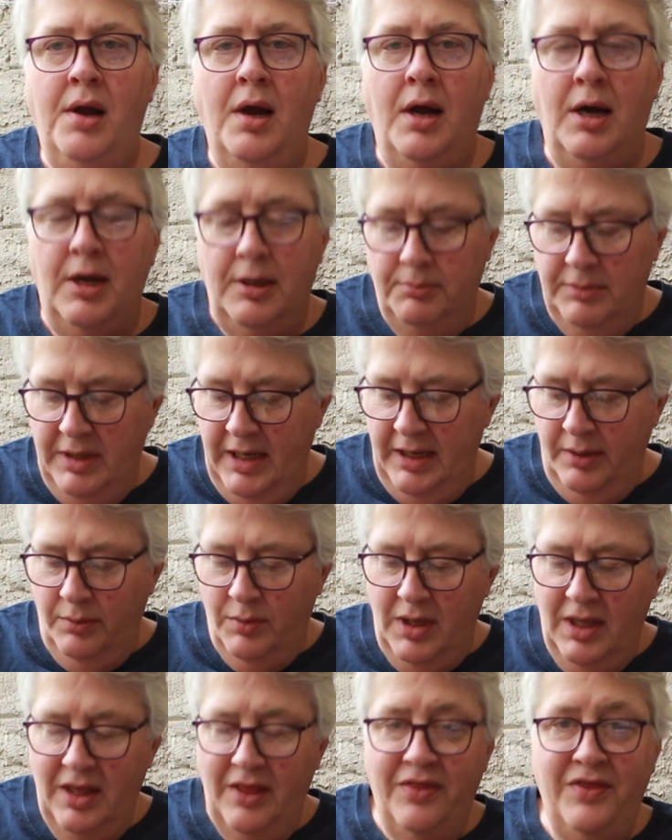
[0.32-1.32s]
Um,
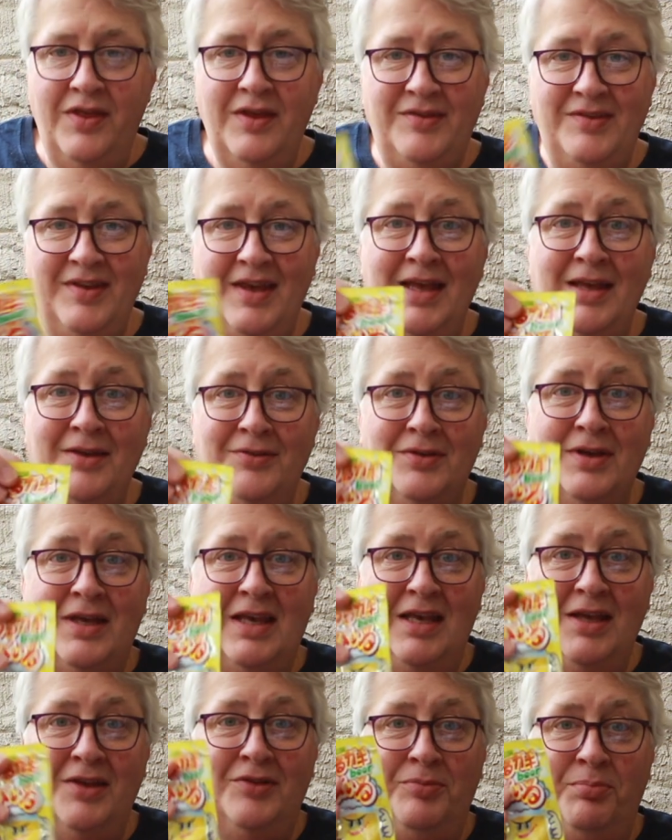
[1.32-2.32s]
anyway, this is a
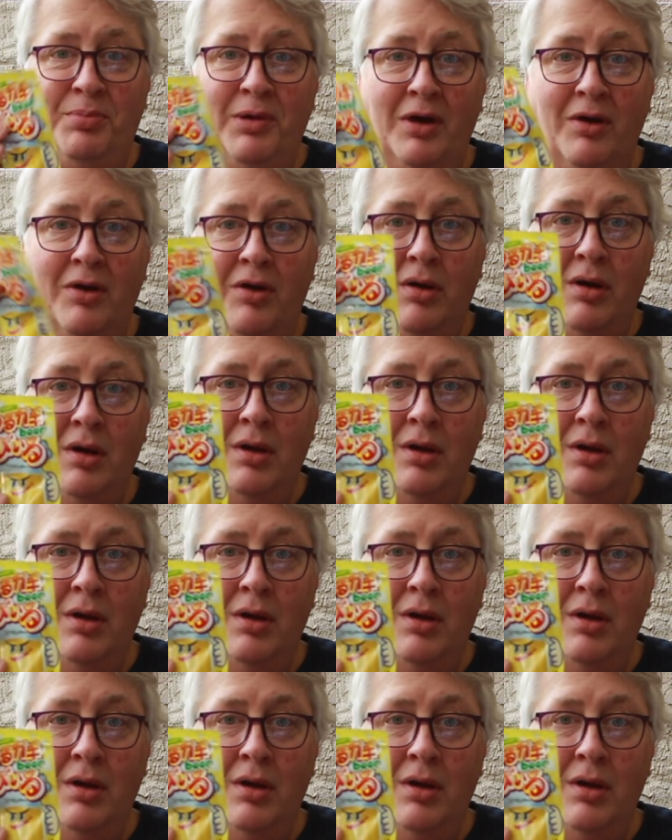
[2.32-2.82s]
kid's beer.